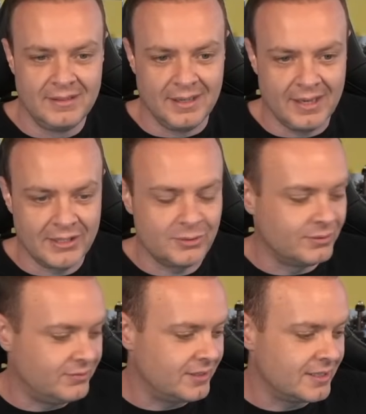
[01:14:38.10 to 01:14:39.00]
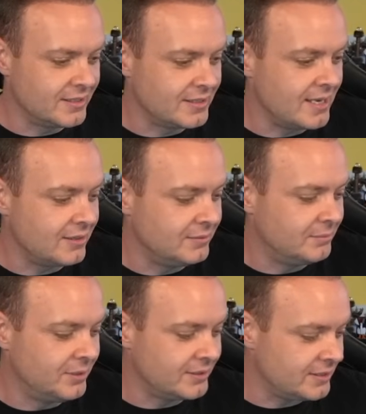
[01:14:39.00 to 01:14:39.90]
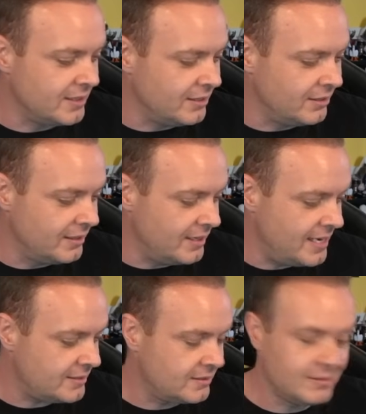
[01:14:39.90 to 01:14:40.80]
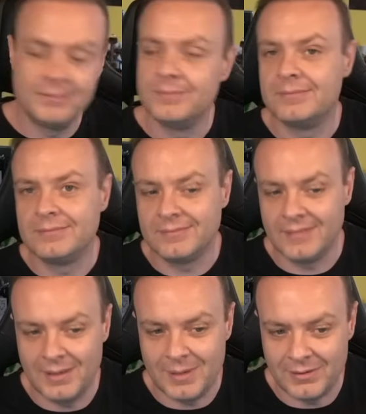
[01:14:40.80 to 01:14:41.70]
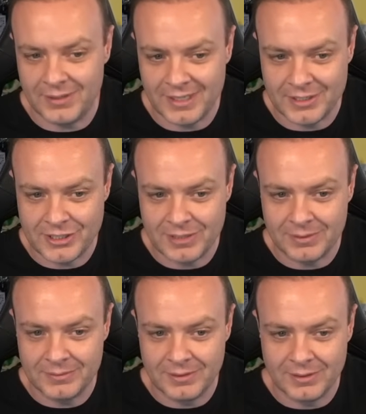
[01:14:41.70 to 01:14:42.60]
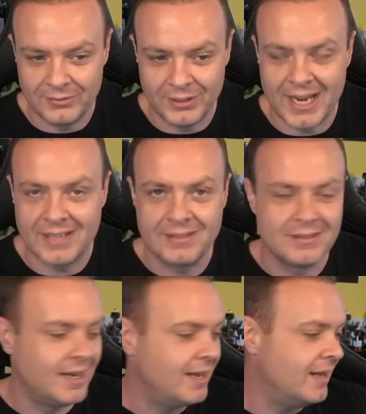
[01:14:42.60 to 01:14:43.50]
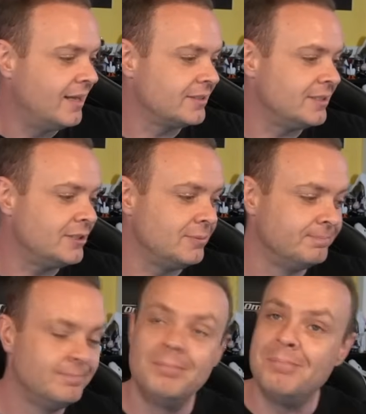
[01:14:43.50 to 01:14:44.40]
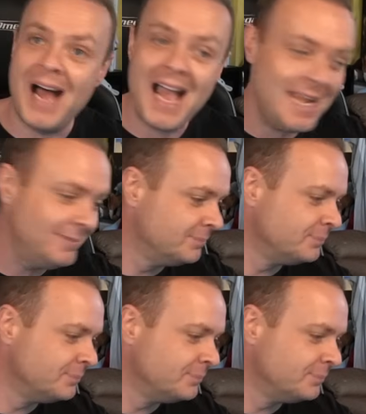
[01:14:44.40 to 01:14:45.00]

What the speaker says: An actual fucking saddle. But other than that, I'm out of here, ladies and gentlemen. Love you guys. I'll see you soon. Bye.